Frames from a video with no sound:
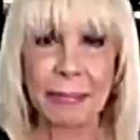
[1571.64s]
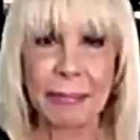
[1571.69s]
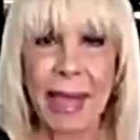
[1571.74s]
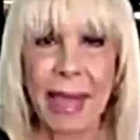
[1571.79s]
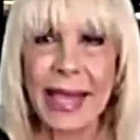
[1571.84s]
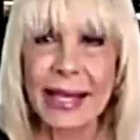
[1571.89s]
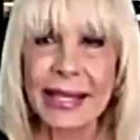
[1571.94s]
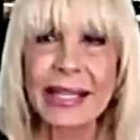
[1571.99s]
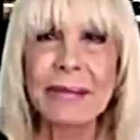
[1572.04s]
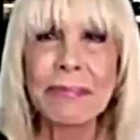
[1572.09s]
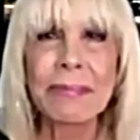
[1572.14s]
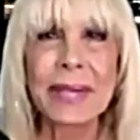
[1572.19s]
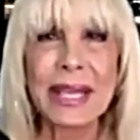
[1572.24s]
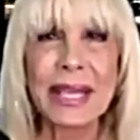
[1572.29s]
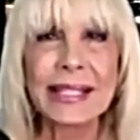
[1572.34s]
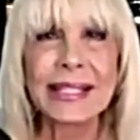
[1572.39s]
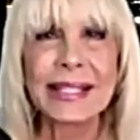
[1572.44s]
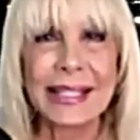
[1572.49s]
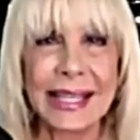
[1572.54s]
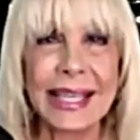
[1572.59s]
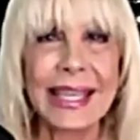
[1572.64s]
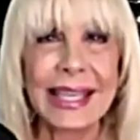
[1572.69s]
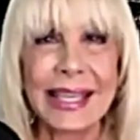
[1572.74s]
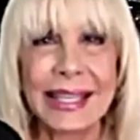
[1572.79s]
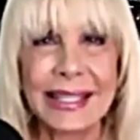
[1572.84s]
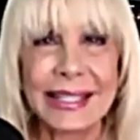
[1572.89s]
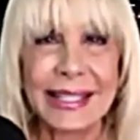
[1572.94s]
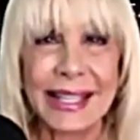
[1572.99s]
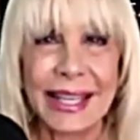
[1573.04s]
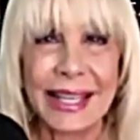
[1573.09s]
Back in BC, he
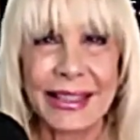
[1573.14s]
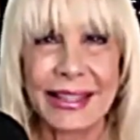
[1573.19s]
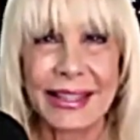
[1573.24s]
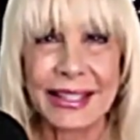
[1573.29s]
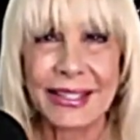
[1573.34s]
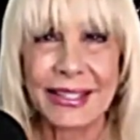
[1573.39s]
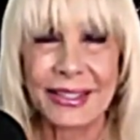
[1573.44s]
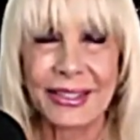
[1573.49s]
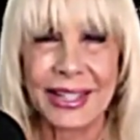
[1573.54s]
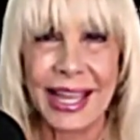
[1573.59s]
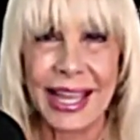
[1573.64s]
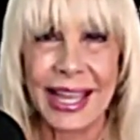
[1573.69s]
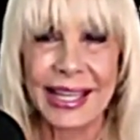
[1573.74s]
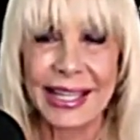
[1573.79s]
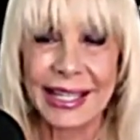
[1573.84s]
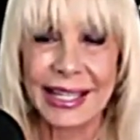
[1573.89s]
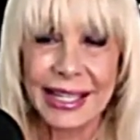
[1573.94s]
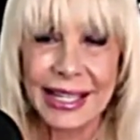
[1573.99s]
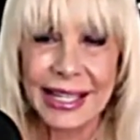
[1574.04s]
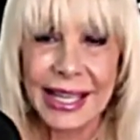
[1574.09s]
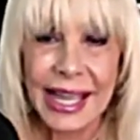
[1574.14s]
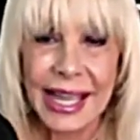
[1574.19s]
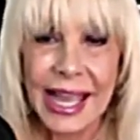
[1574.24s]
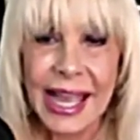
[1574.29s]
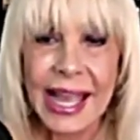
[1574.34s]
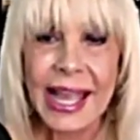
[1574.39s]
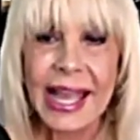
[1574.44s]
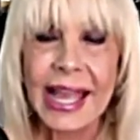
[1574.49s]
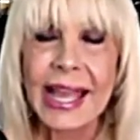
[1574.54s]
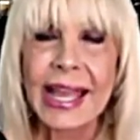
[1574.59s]
said this, okay?
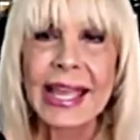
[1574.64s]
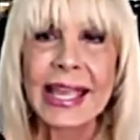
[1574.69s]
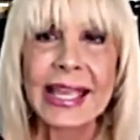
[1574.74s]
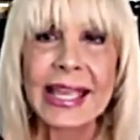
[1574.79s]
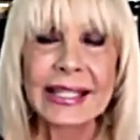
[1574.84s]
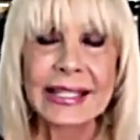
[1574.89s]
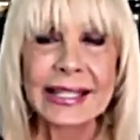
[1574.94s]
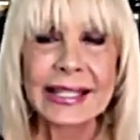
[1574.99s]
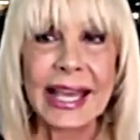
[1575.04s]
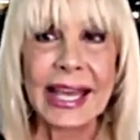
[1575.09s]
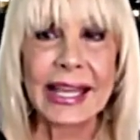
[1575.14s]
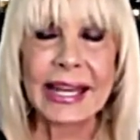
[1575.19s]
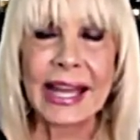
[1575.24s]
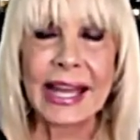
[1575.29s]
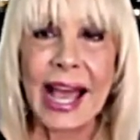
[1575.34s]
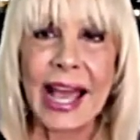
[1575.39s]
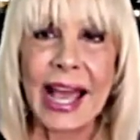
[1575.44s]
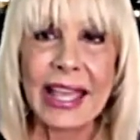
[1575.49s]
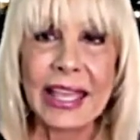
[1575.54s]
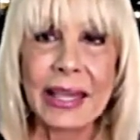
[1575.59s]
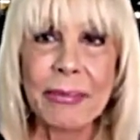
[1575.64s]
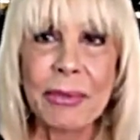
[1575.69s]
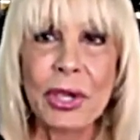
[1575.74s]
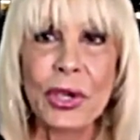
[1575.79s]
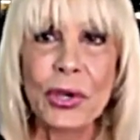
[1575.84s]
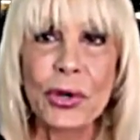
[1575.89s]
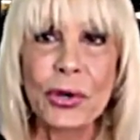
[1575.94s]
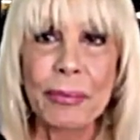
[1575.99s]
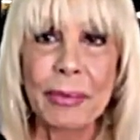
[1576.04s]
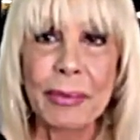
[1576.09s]
He said, I am
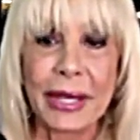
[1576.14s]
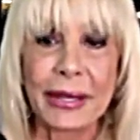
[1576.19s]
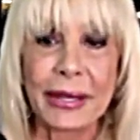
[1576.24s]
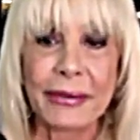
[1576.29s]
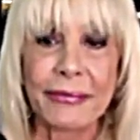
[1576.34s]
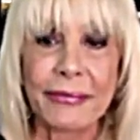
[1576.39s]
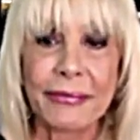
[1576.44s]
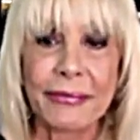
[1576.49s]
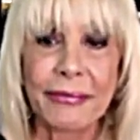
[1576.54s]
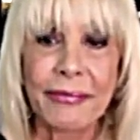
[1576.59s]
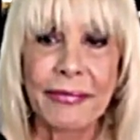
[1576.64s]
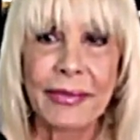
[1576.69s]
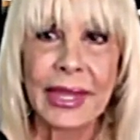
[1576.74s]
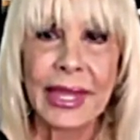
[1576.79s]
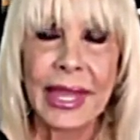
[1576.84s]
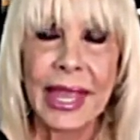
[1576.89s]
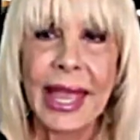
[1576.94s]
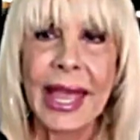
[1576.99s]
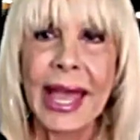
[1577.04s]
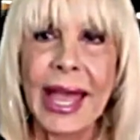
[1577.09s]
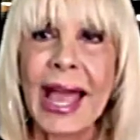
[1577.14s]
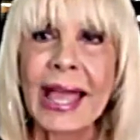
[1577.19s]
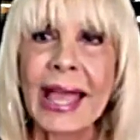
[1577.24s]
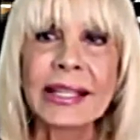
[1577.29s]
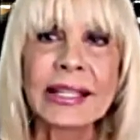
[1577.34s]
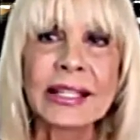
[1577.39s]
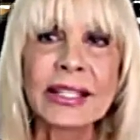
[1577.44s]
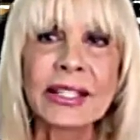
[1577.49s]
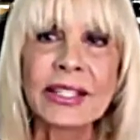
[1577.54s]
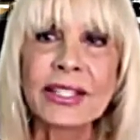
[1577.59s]
human. I
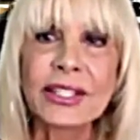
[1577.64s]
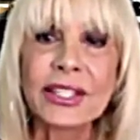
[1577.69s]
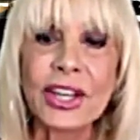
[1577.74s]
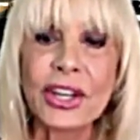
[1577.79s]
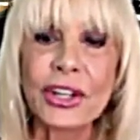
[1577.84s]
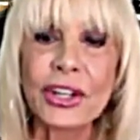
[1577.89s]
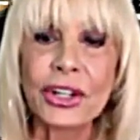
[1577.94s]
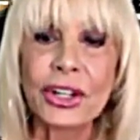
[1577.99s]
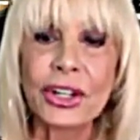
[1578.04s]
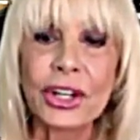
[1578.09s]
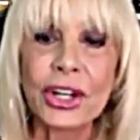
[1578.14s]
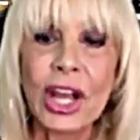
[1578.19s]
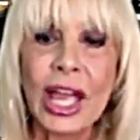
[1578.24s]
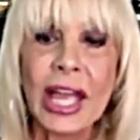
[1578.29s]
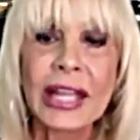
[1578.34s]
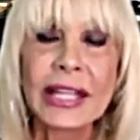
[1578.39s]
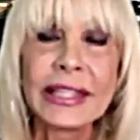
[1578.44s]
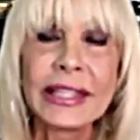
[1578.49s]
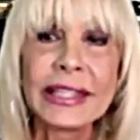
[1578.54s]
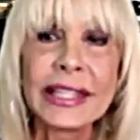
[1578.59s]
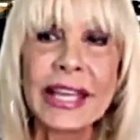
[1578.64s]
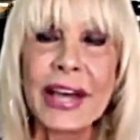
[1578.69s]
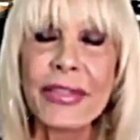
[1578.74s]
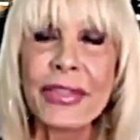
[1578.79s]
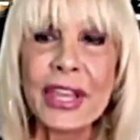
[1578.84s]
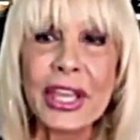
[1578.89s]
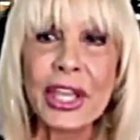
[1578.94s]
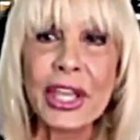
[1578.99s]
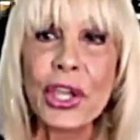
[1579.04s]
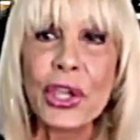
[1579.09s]
consider
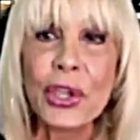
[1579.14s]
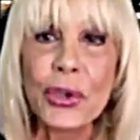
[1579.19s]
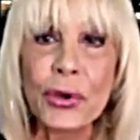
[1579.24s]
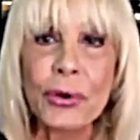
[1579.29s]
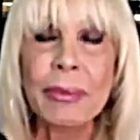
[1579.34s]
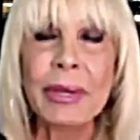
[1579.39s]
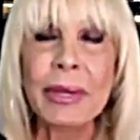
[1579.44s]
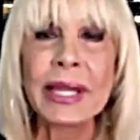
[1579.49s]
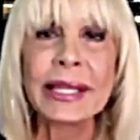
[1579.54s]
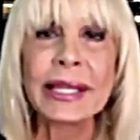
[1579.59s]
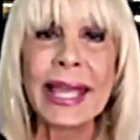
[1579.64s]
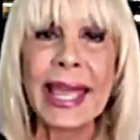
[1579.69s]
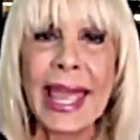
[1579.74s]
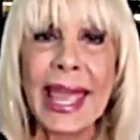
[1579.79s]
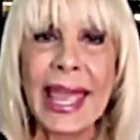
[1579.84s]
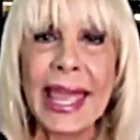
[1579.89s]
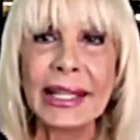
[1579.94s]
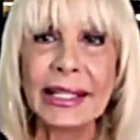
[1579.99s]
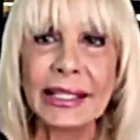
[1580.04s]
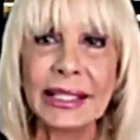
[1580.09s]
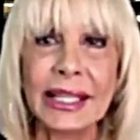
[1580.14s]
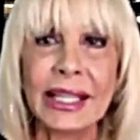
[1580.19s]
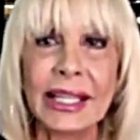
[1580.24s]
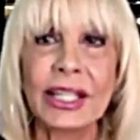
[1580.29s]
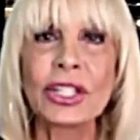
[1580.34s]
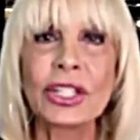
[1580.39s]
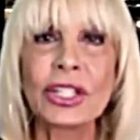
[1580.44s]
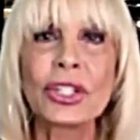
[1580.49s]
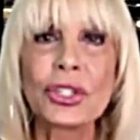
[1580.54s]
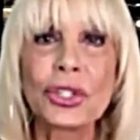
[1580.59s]
nothing human
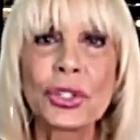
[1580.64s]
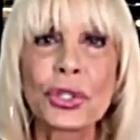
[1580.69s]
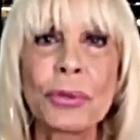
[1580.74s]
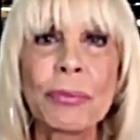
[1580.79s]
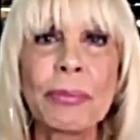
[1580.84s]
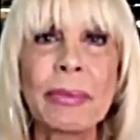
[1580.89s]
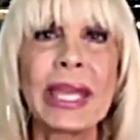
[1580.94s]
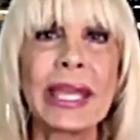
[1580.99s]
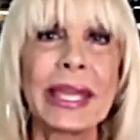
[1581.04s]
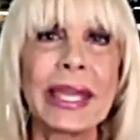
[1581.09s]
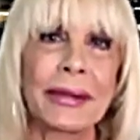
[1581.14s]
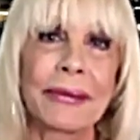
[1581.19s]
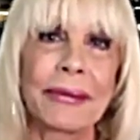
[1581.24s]
alien to me.